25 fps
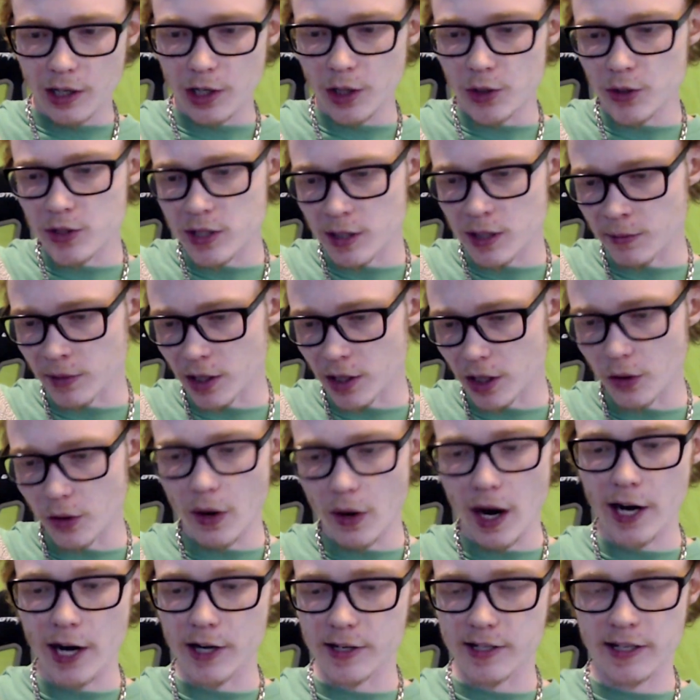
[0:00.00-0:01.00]
glue some
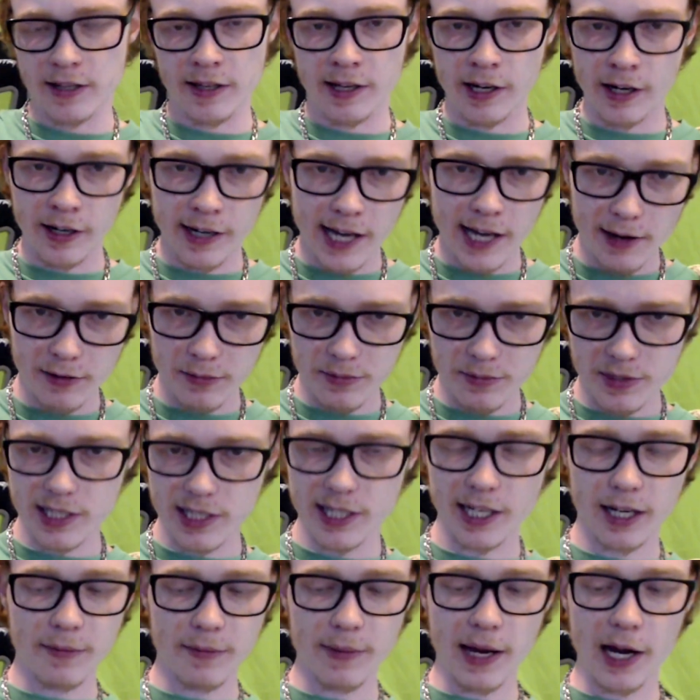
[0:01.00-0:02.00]
little wires in there and have them
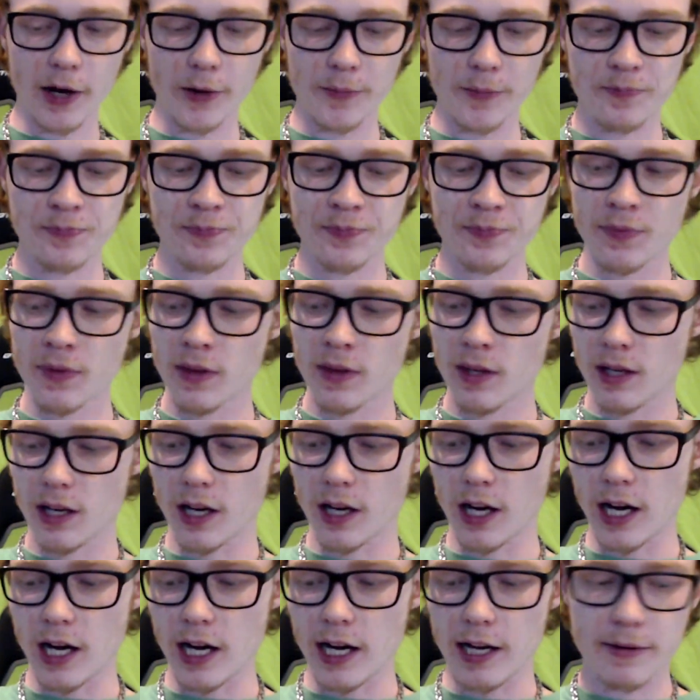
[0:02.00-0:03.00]
stick them out,
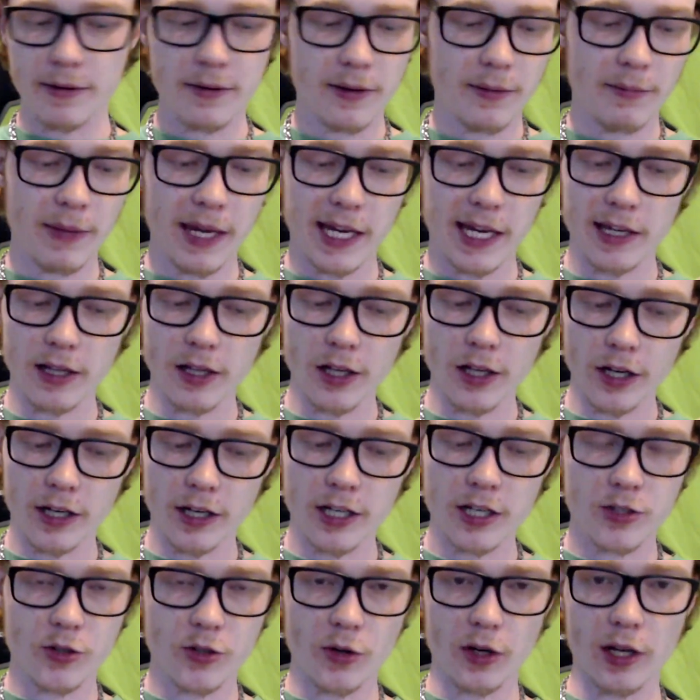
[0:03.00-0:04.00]
and make it
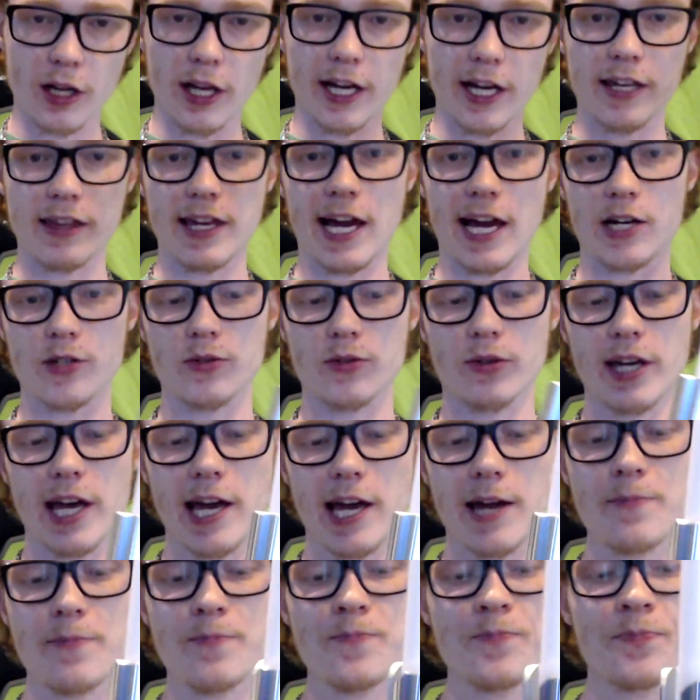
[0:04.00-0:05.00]
look sort of like the actual
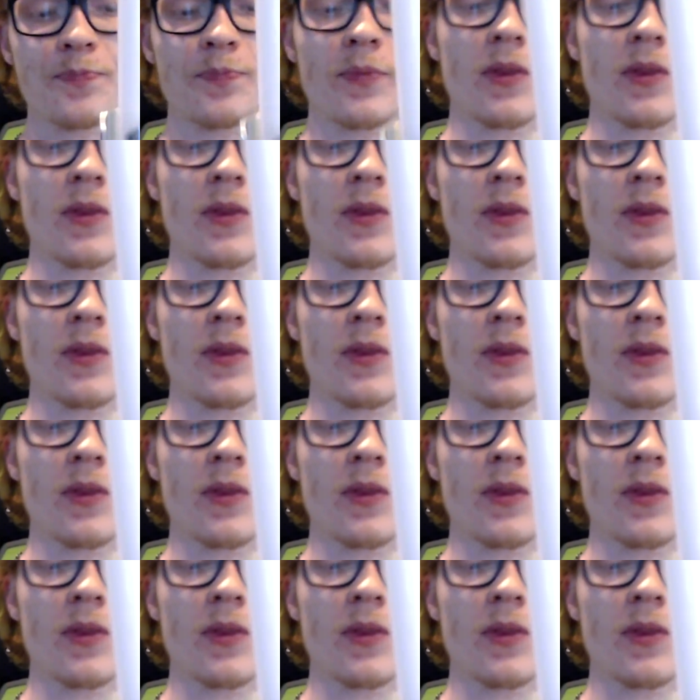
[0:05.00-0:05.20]
game.